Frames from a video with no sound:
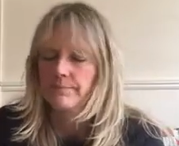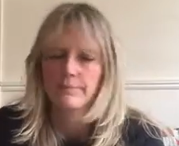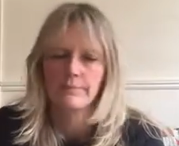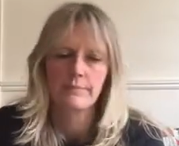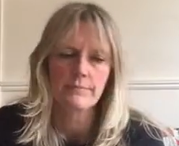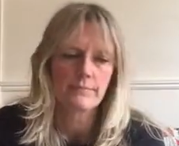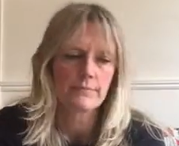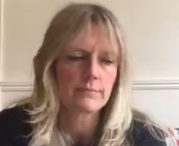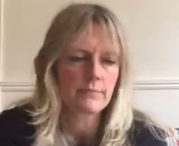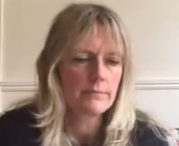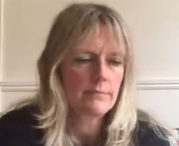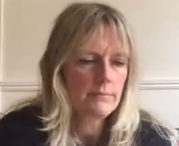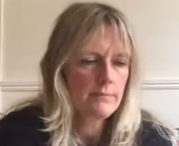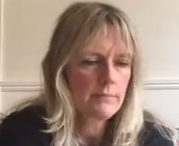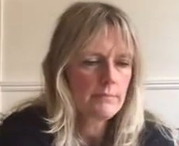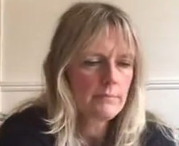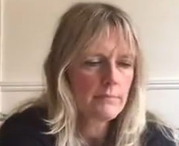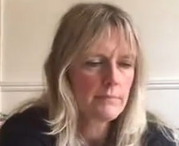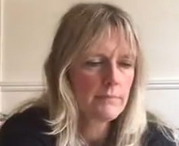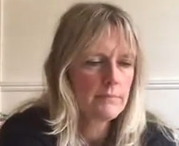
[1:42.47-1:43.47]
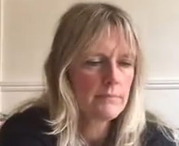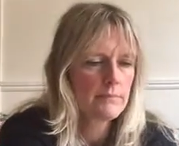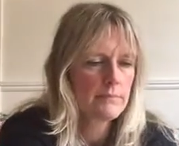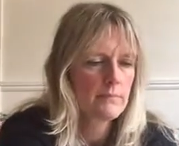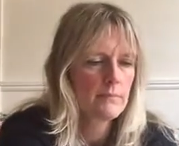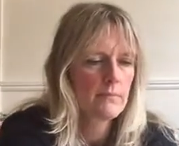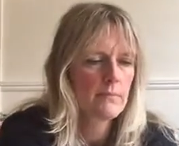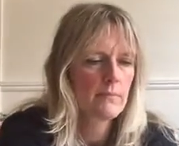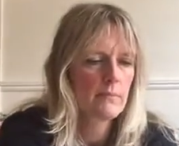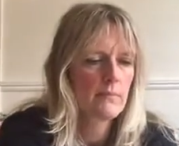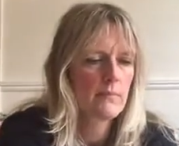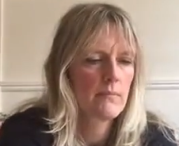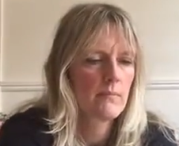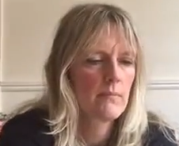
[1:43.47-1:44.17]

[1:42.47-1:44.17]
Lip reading: Nothing is said.